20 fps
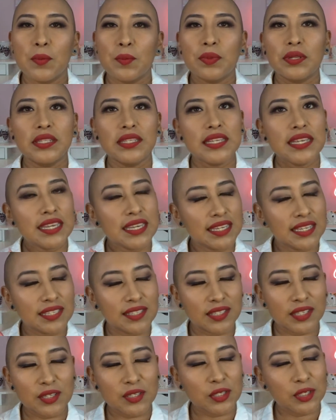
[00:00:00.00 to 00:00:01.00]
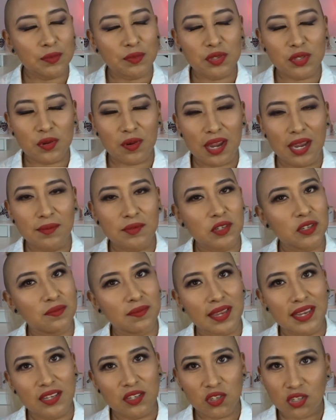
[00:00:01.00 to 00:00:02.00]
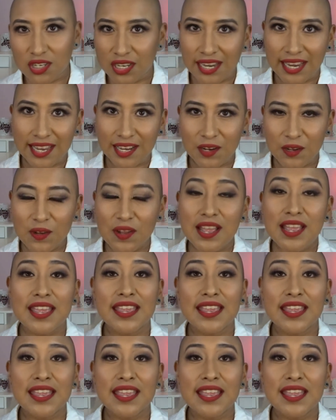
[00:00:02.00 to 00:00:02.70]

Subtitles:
Please subscribe to my channel.